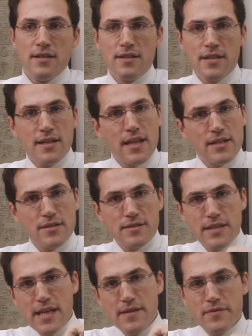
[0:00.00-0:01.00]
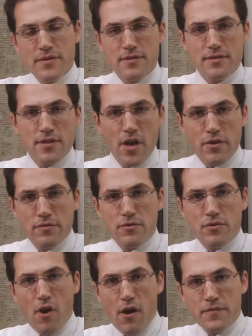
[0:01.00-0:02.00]
and then they leave and go
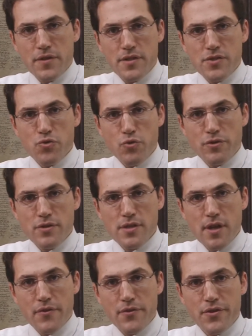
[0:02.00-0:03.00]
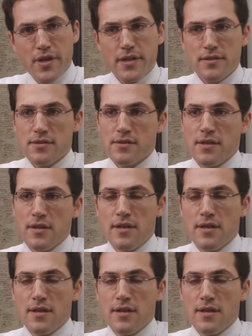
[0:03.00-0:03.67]
off to the stores and other things,